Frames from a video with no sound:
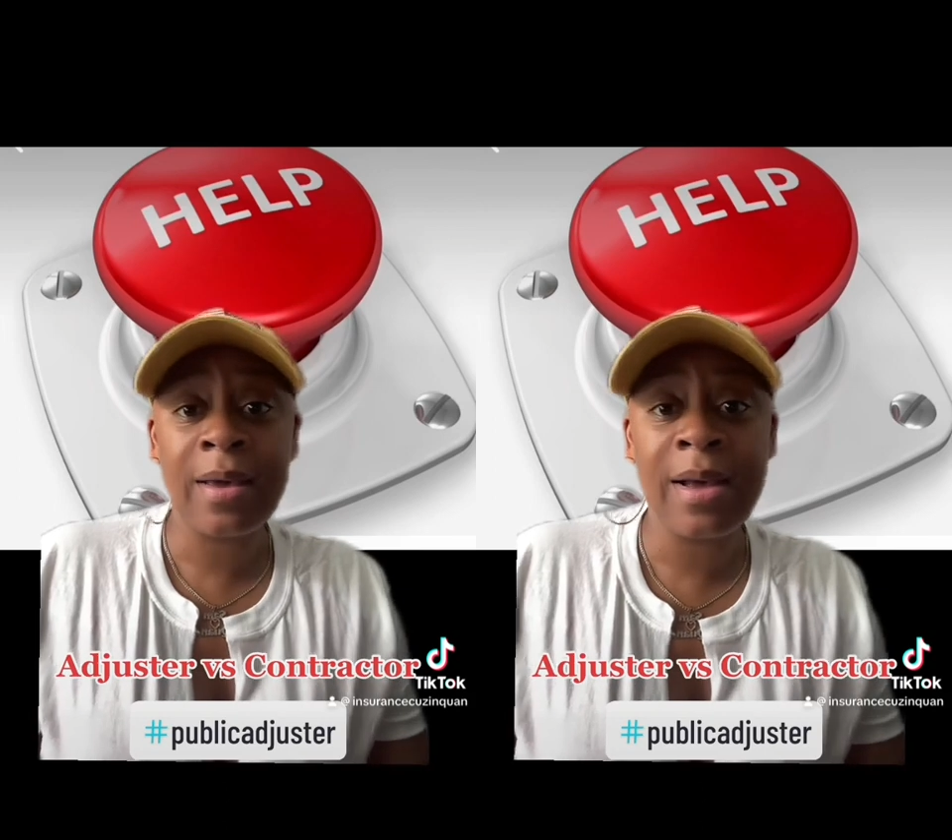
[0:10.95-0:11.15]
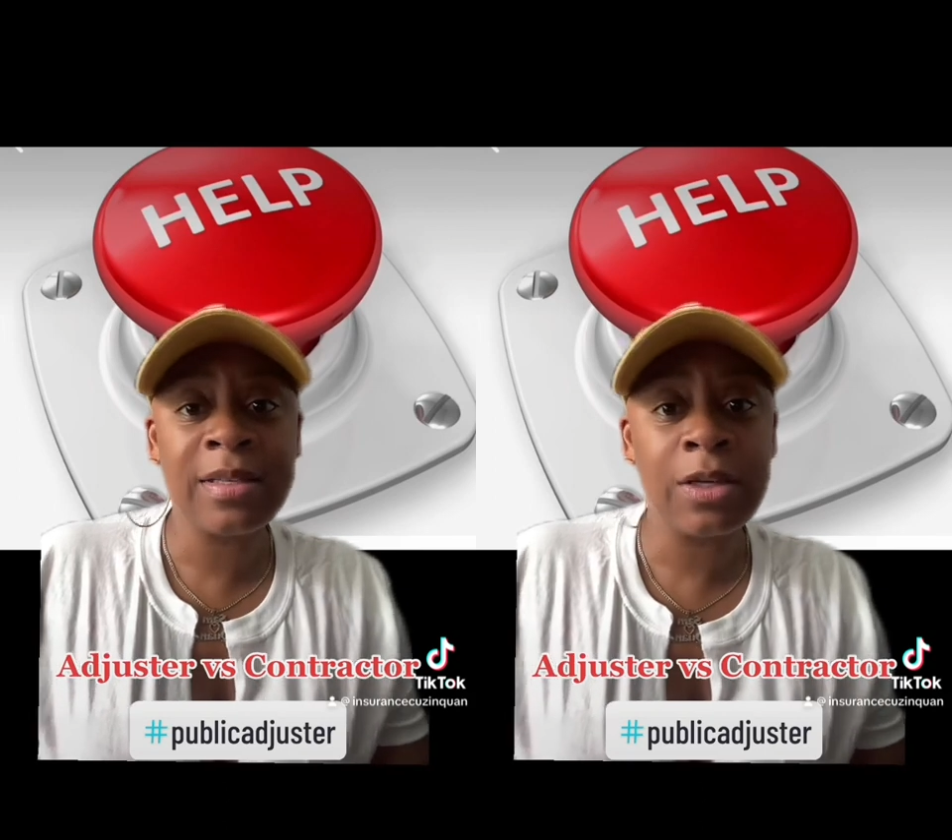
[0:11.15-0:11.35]

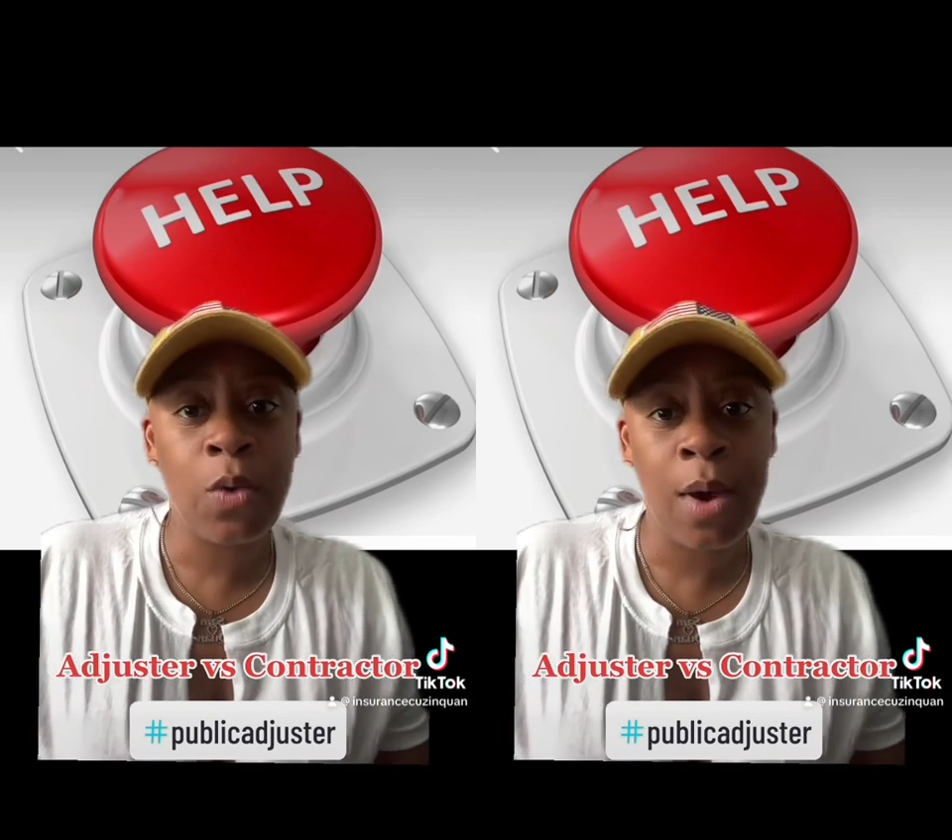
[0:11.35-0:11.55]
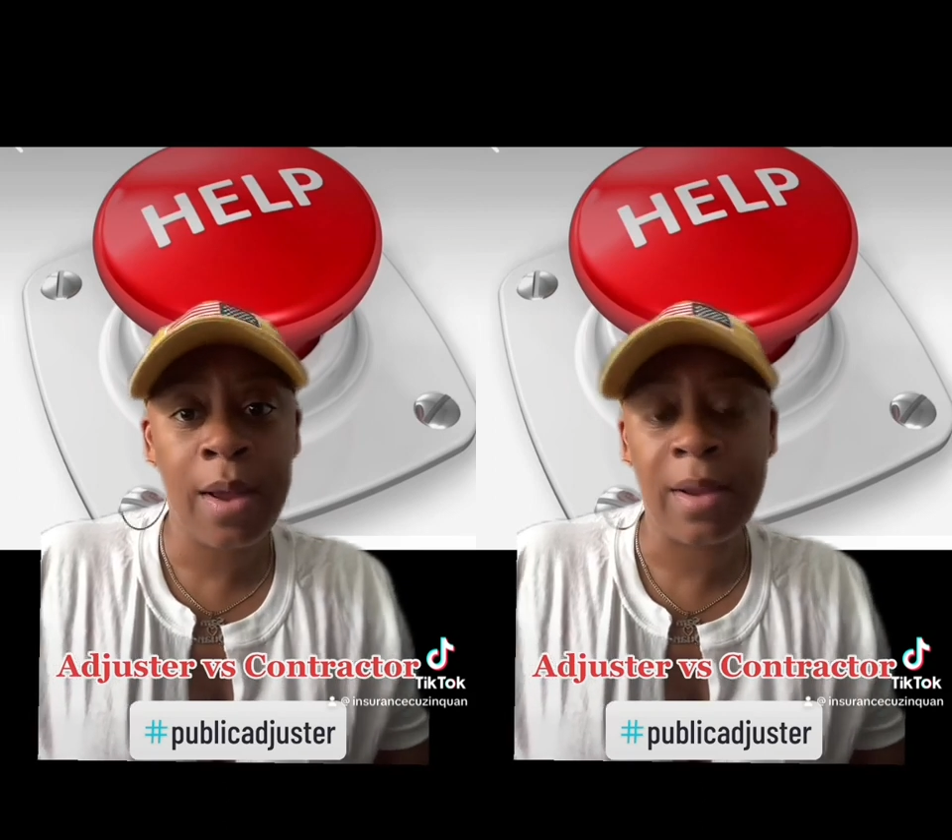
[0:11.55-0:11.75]
cousin
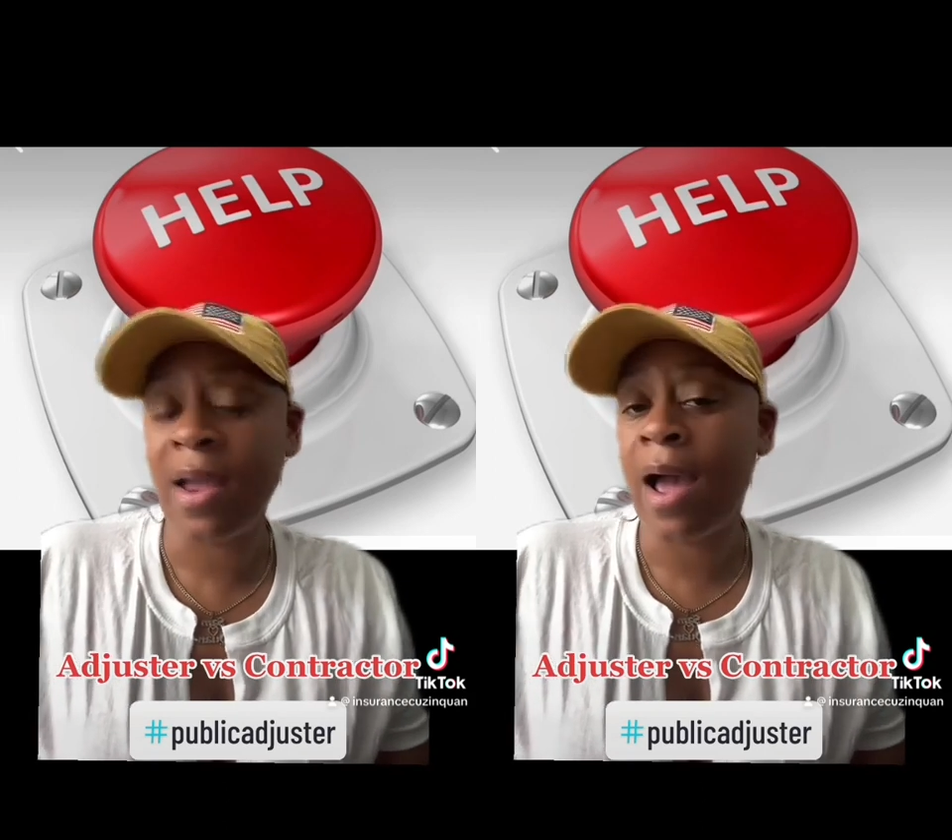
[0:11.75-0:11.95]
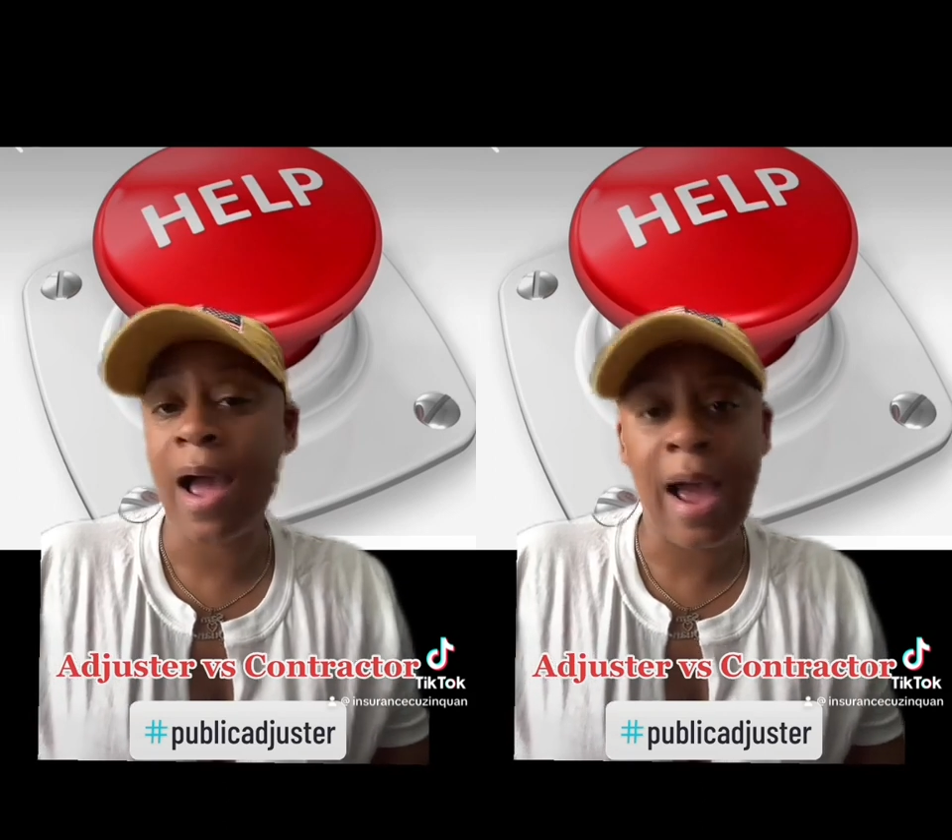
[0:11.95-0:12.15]
Quan,
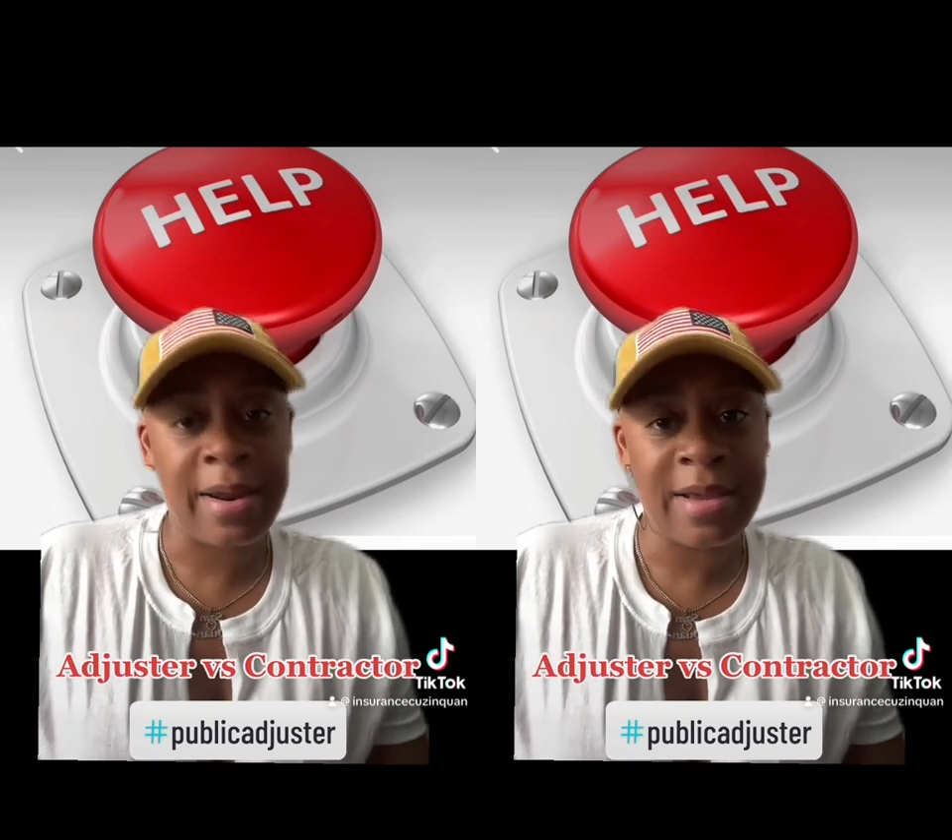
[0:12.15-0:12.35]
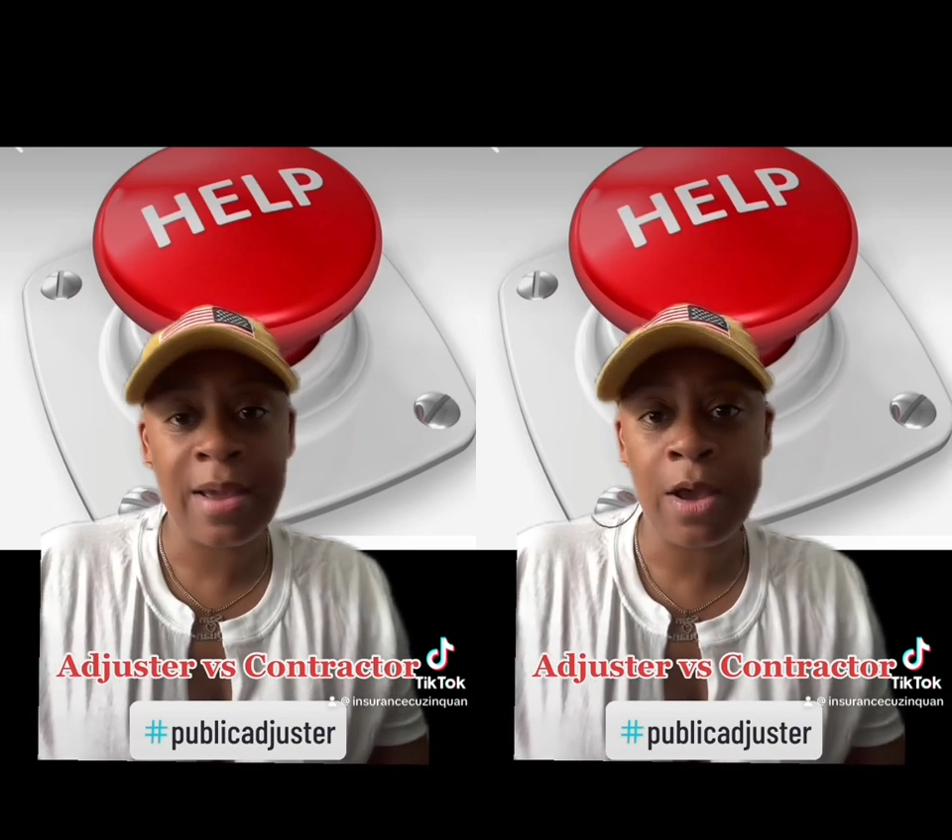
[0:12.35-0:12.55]
I
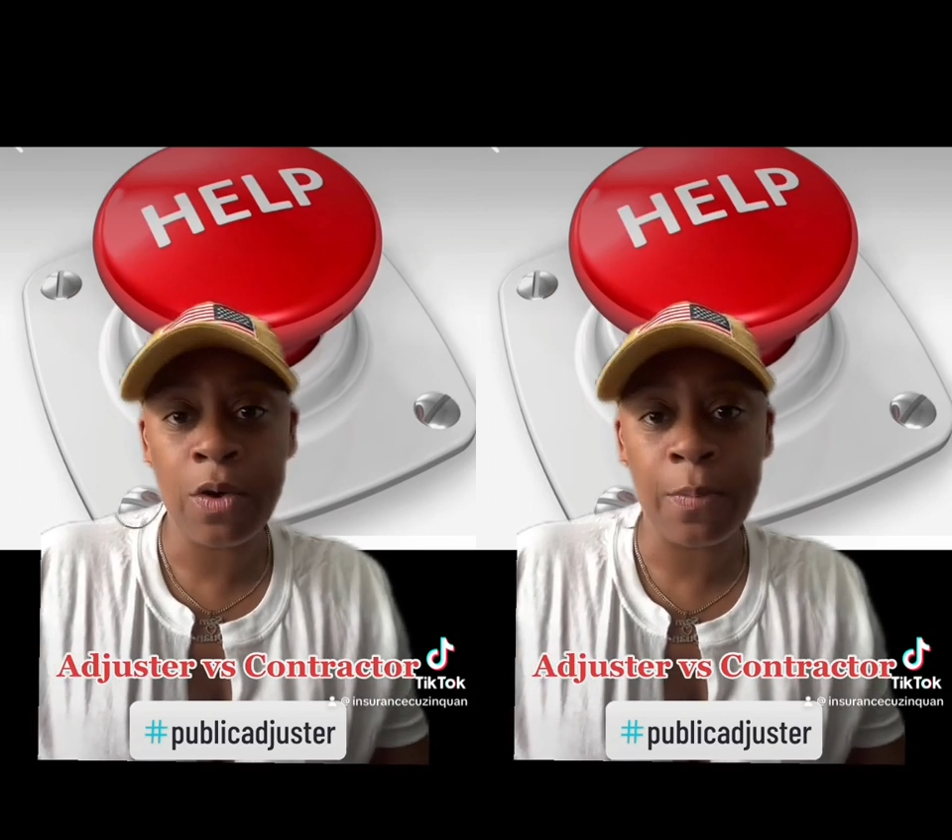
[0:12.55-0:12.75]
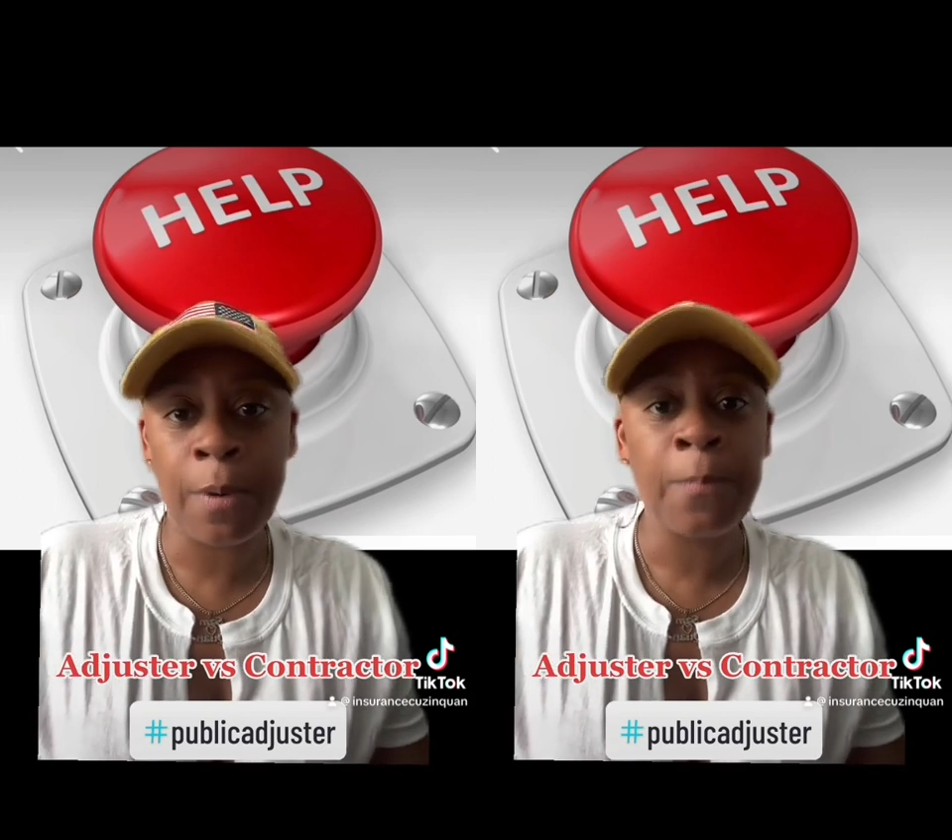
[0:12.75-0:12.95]
need help.